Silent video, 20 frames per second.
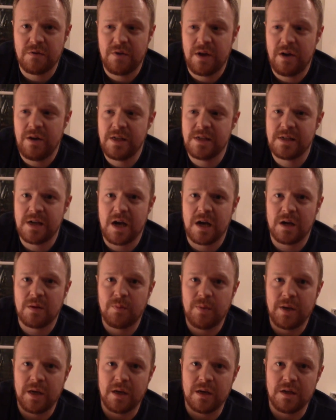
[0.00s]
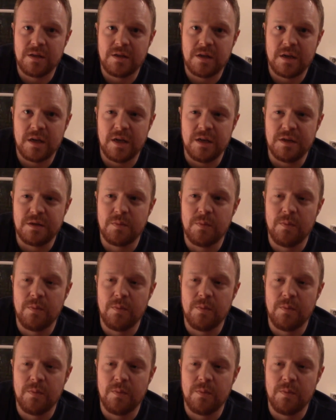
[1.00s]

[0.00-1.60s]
a very dark beer as it is,